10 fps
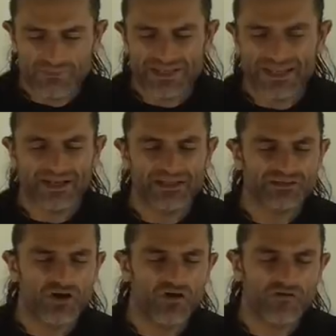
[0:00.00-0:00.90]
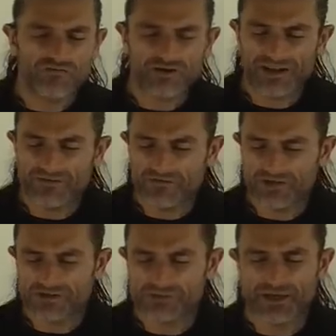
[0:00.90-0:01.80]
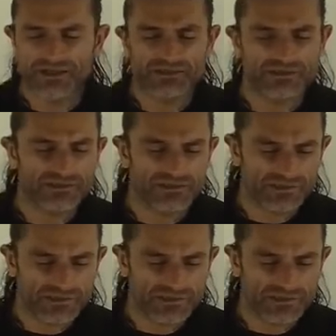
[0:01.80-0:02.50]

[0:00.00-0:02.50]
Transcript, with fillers: planet hovering in infinite space.